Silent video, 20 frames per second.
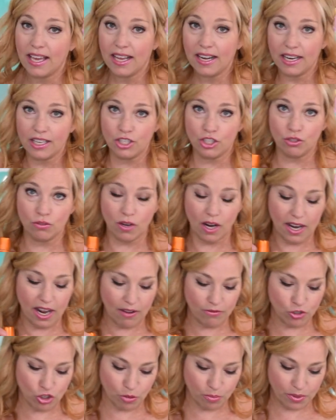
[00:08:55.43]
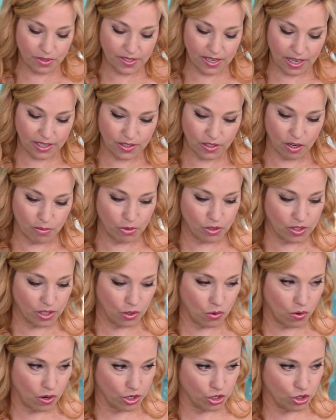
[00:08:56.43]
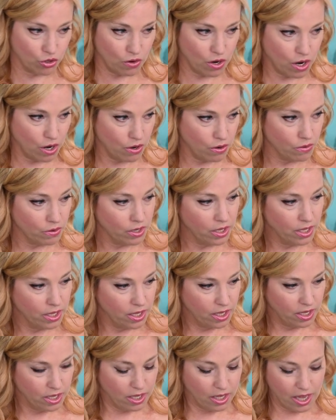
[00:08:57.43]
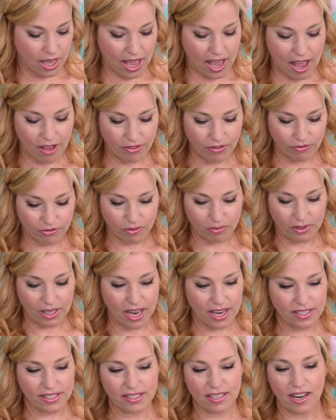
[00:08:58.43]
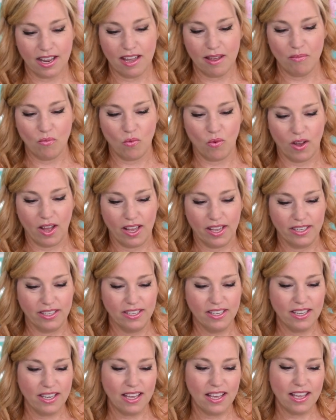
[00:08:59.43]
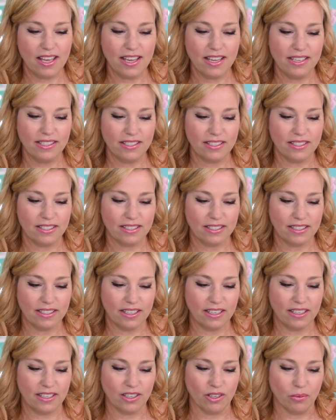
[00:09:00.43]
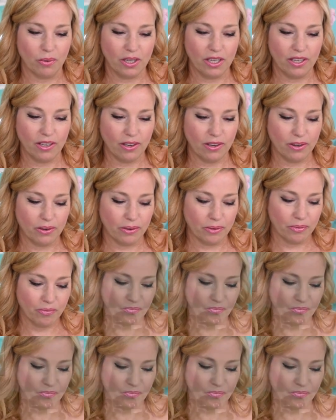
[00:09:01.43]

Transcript: I do not have triple sec, so I'm using Cointreau. Have it from last time, why not? And here we go.